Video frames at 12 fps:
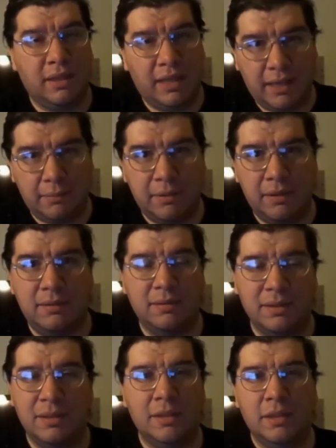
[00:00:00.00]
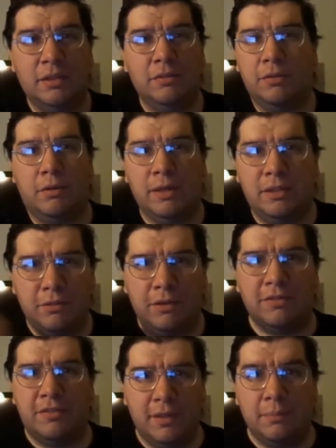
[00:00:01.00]
Kevin he was already
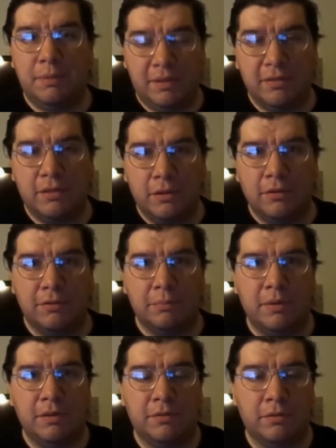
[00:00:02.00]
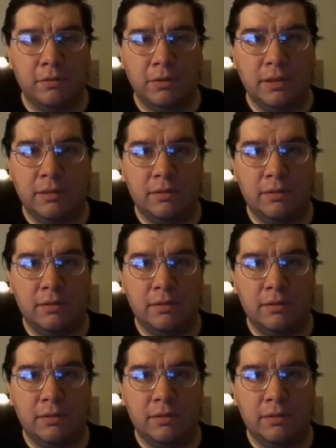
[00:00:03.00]
dressed up as a Ghostbuster.